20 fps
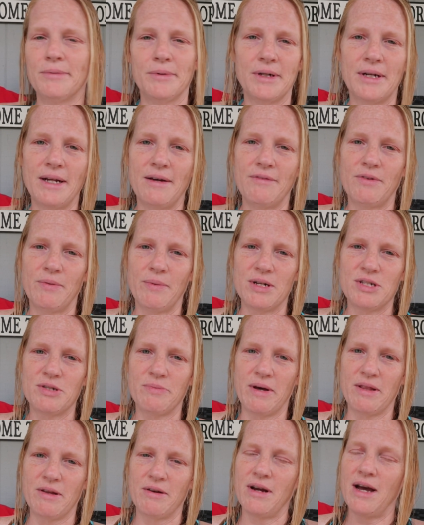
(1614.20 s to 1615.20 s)
we're going to have to watch
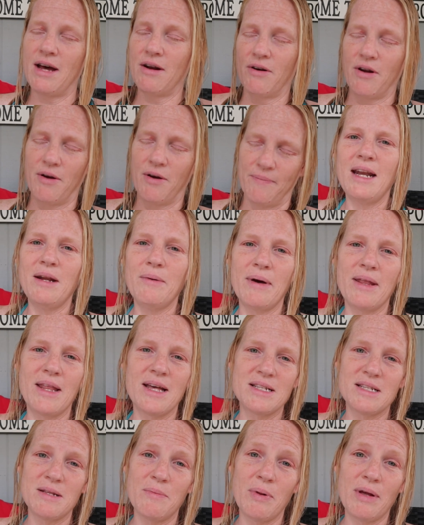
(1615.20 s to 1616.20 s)
weather. I don't know. Anyway,
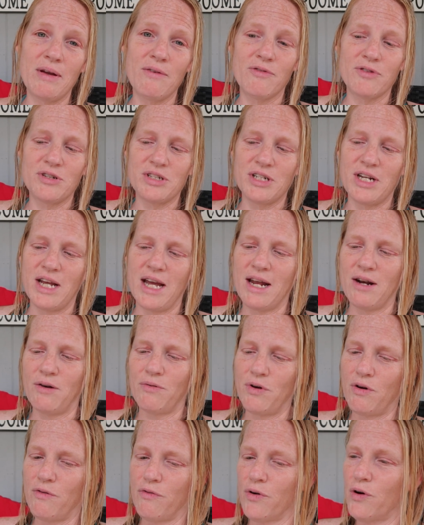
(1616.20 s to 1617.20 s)
that's the plan for today. I
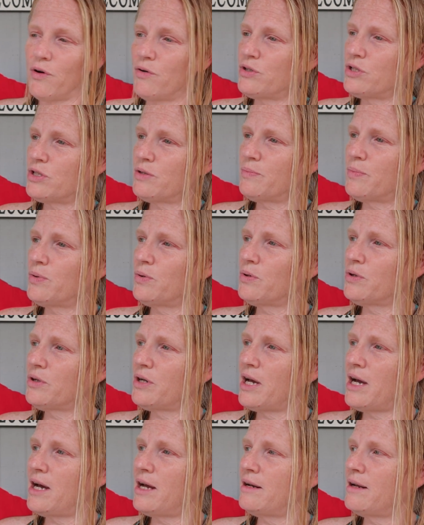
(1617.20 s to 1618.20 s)
don't know if we're going to the pool or
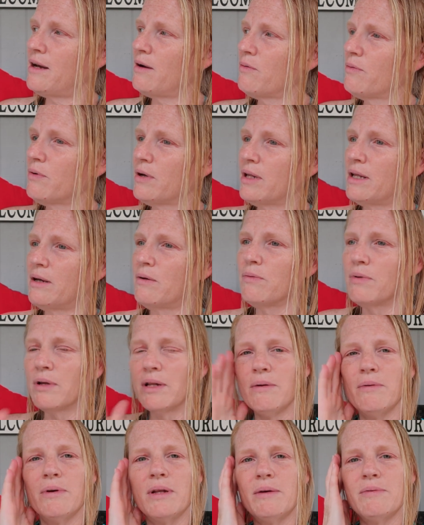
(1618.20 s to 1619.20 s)
not. I really,
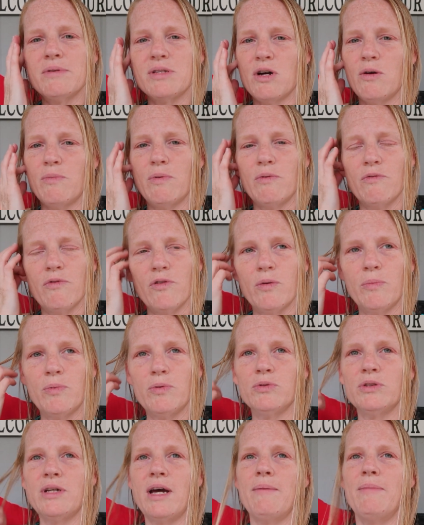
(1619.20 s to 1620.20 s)
really, really was hoping for a
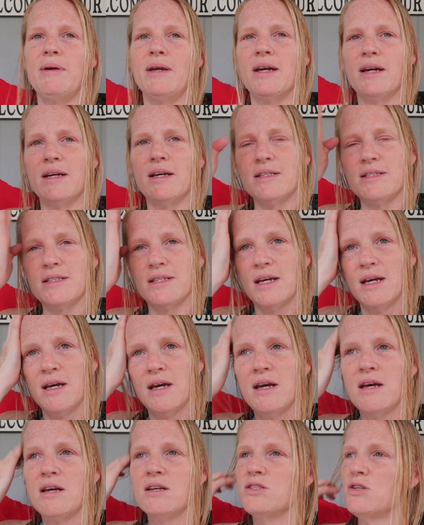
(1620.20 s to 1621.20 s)
pool day because
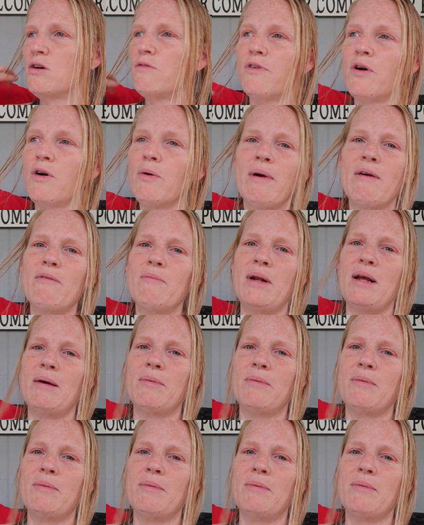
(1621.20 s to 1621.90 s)
so far we haven't